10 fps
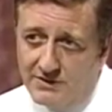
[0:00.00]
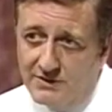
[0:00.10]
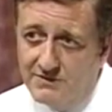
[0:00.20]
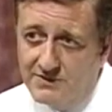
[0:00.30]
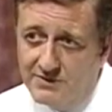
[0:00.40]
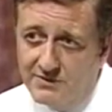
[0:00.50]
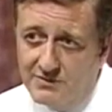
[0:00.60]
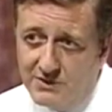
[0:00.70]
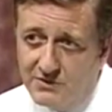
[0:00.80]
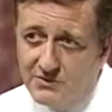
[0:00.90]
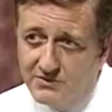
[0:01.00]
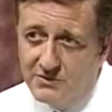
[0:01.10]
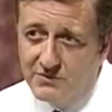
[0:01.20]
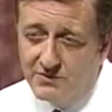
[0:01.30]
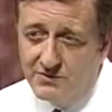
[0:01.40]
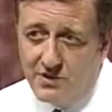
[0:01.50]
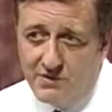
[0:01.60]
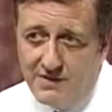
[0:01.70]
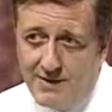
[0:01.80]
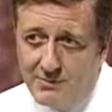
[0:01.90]
and convince them that you've
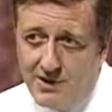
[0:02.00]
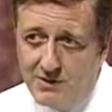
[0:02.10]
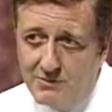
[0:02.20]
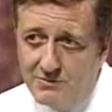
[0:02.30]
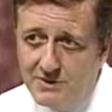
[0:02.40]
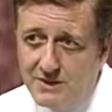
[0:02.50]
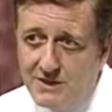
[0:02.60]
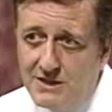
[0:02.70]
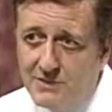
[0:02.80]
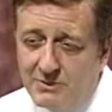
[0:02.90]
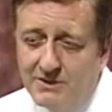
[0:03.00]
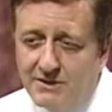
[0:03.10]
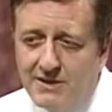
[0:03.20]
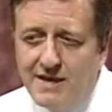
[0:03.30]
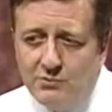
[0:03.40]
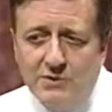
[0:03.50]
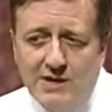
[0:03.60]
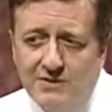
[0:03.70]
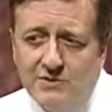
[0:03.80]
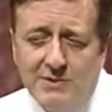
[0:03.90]
resolved that problem. But that's what
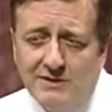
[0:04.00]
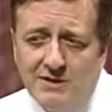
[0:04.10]
that's about.